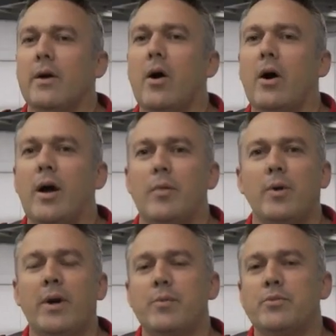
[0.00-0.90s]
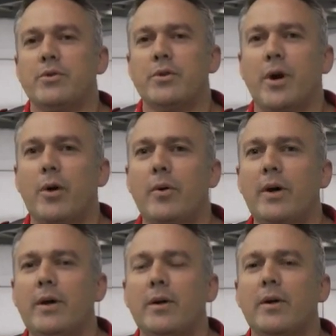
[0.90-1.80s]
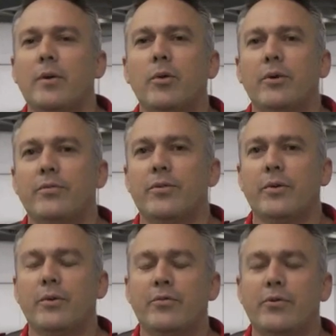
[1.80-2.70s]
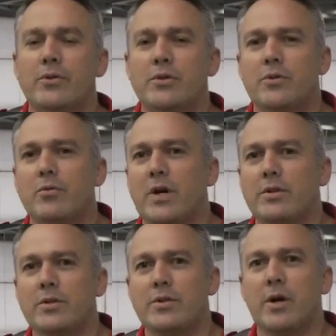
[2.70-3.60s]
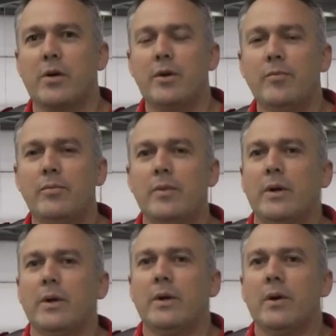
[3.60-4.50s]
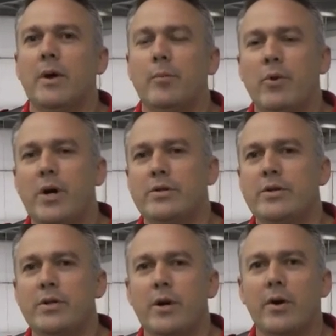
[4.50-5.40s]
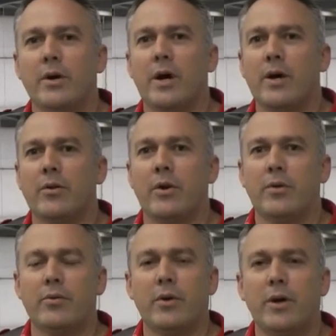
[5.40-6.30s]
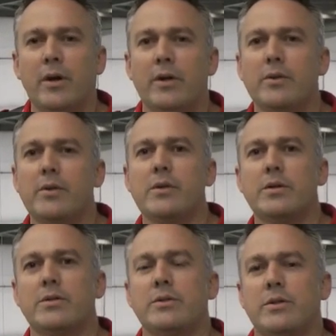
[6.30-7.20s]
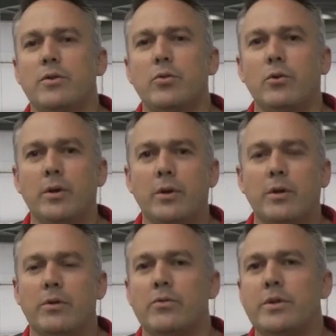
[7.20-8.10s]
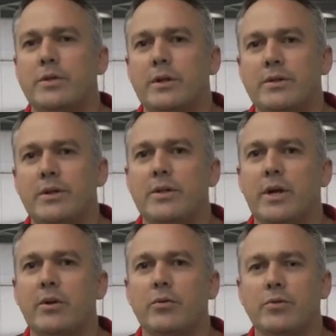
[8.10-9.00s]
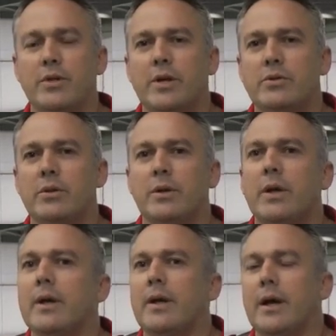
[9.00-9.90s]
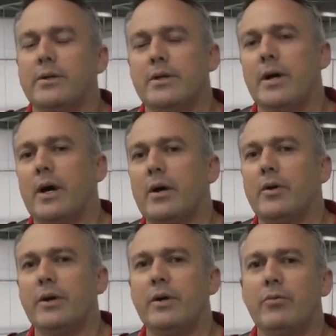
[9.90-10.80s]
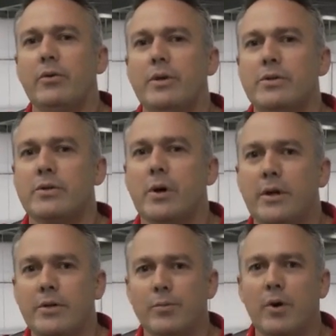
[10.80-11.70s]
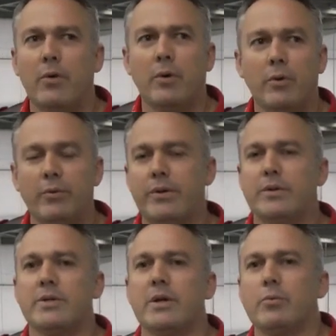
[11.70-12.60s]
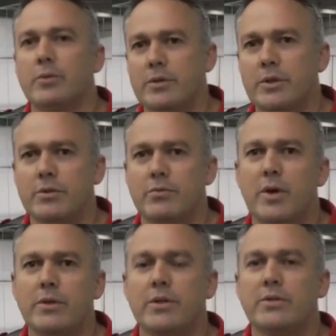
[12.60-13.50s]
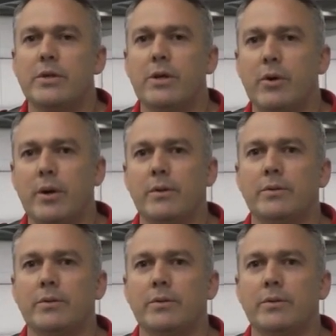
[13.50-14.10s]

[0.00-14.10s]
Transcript: Hi, my name is Richard Hollway. I work for Fujitsu Racing GRM. I'm race engineer on car 33. This is the Norton 360 technical section and today I'm going to give you an insight into my role within the team which is race engineering.